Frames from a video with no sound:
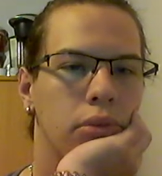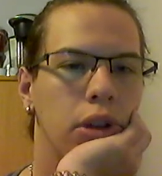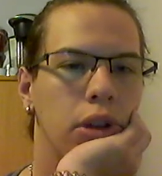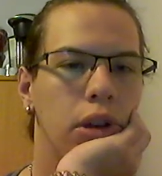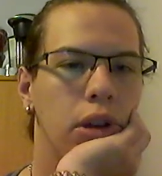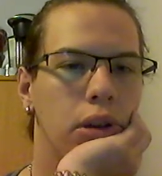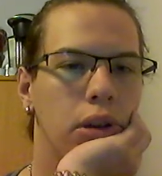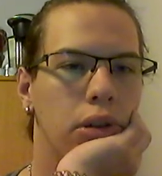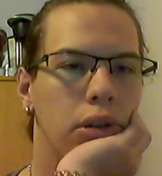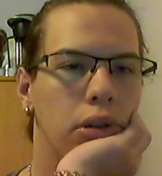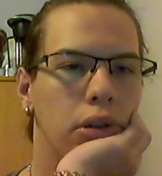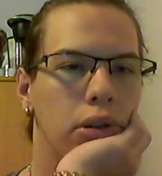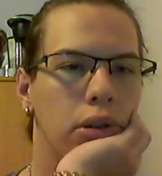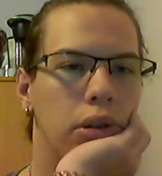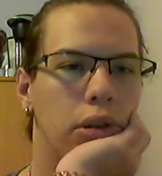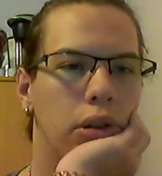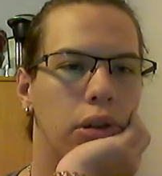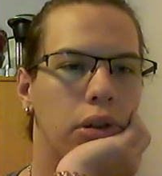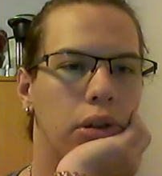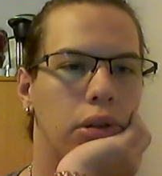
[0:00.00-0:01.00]
Yeah, I'll
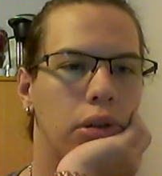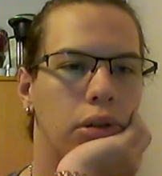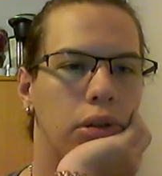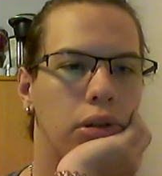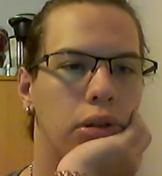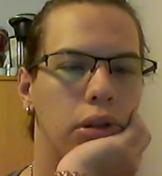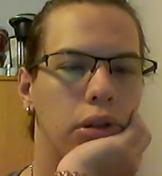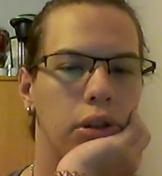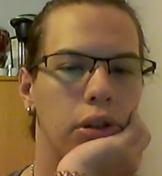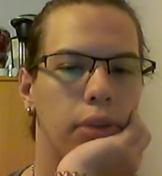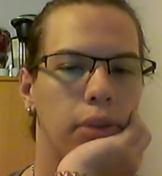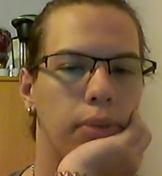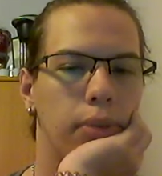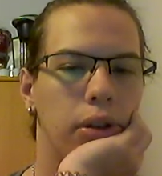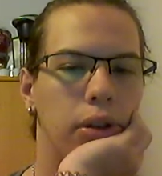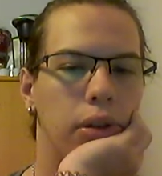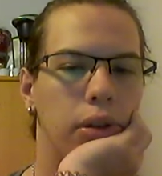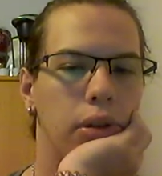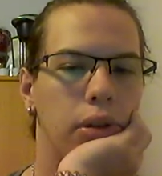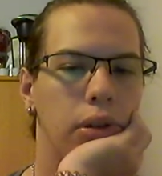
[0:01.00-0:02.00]
say
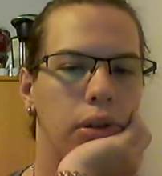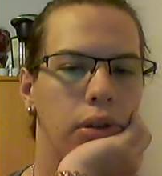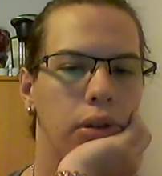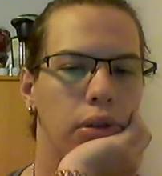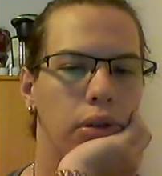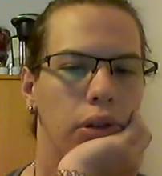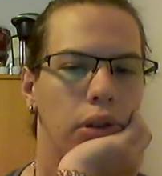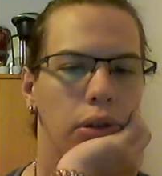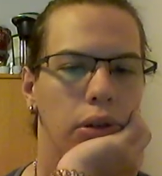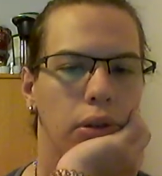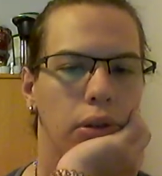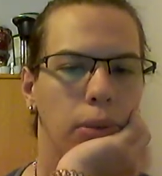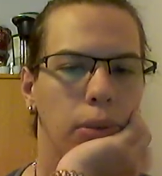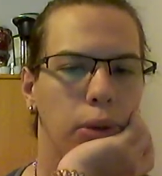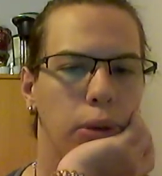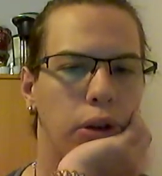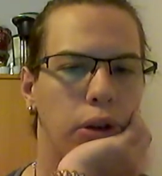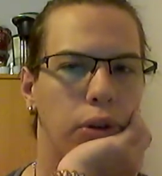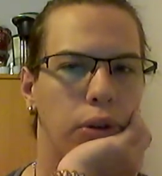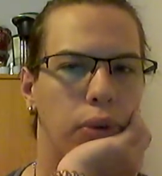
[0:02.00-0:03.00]
B. You know,
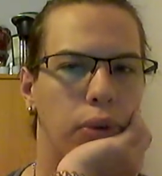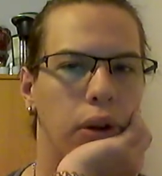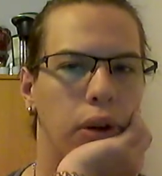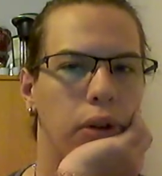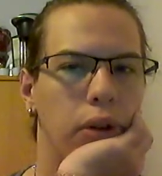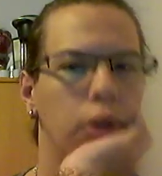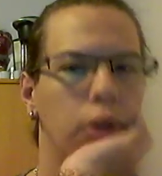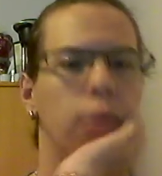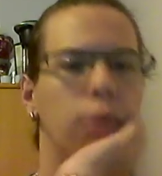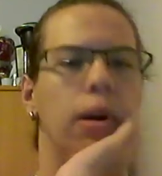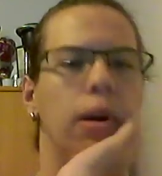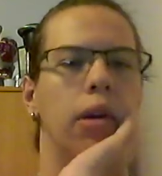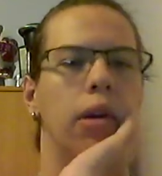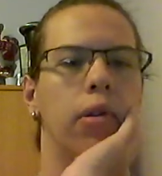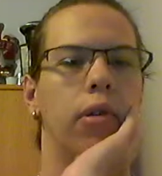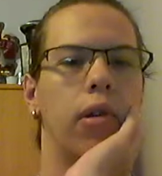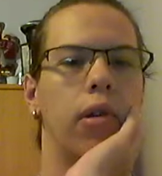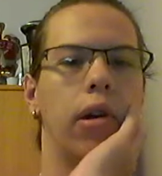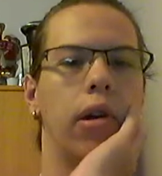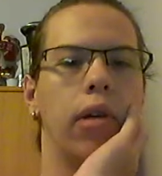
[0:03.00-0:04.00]
someone could run 2
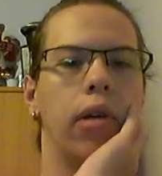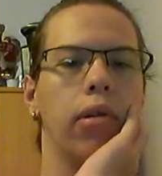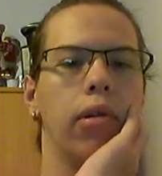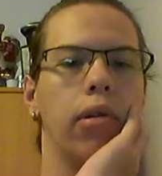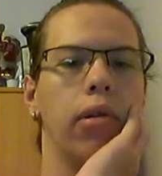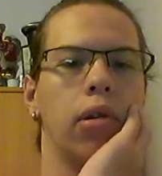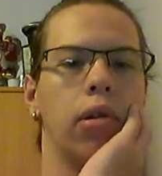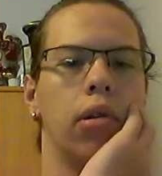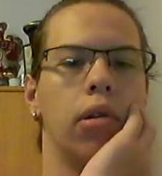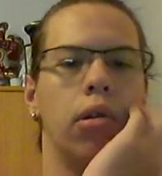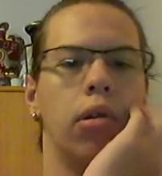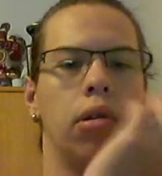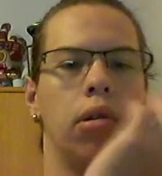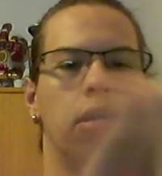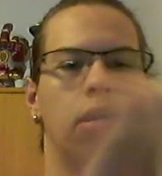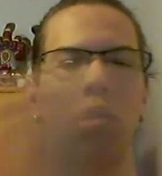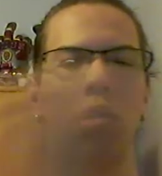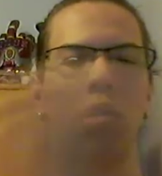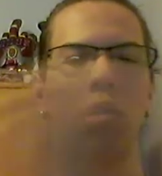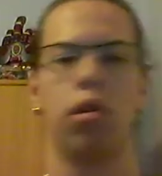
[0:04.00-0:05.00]
miles in an hour.
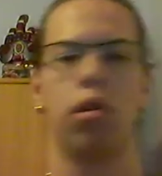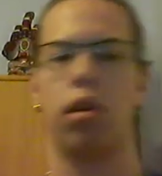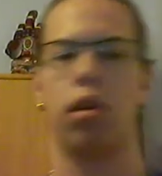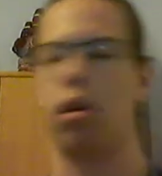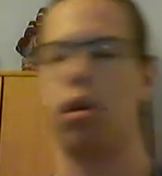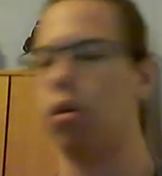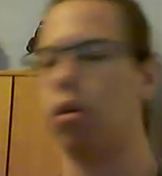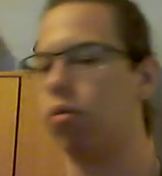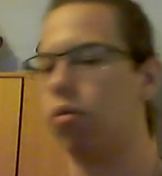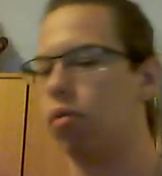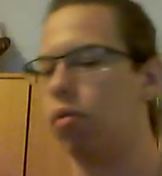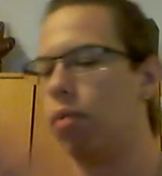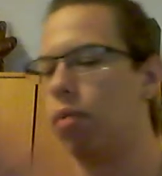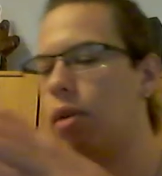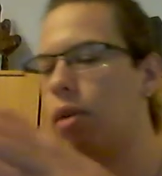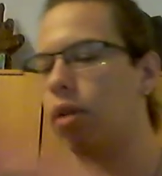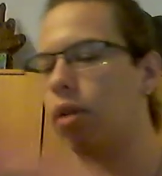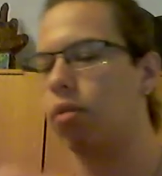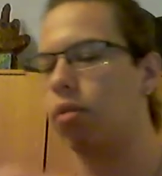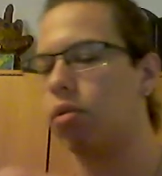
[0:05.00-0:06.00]
I
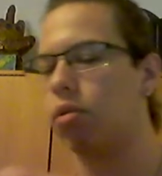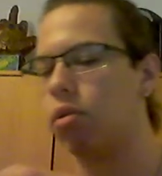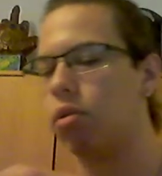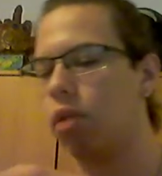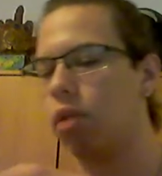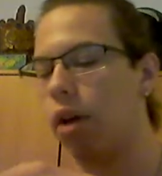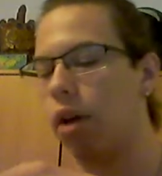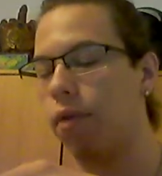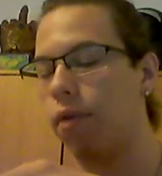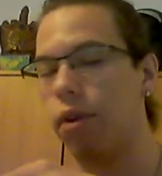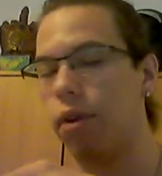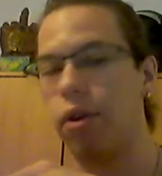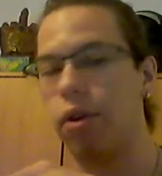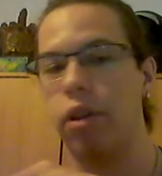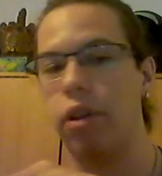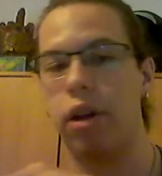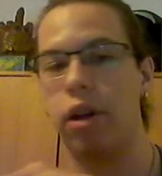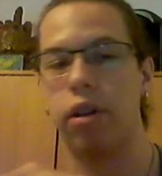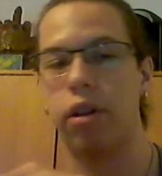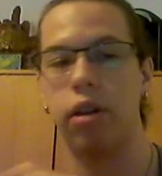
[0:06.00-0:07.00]
mean, it's not very
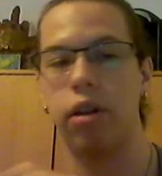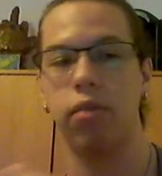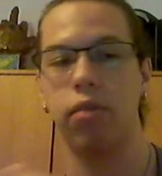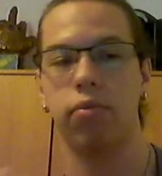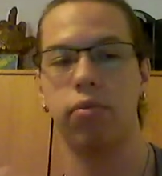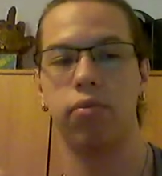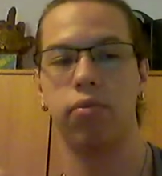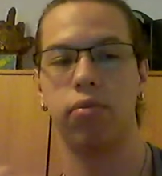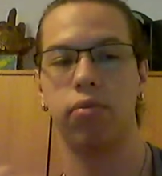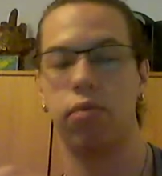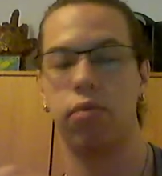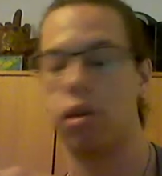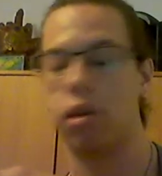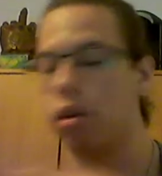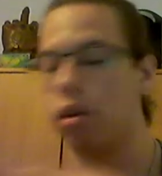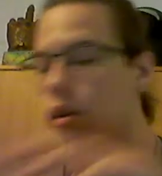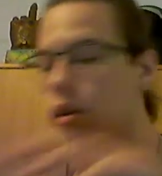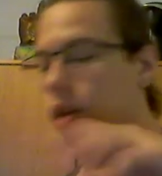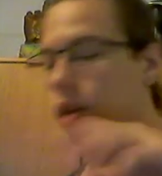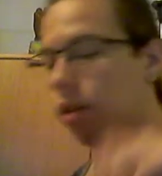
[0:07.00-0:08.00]
likely by
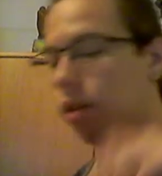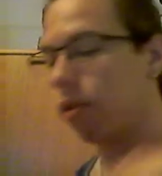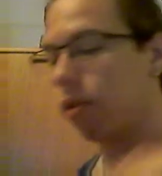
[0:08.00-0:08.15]
today's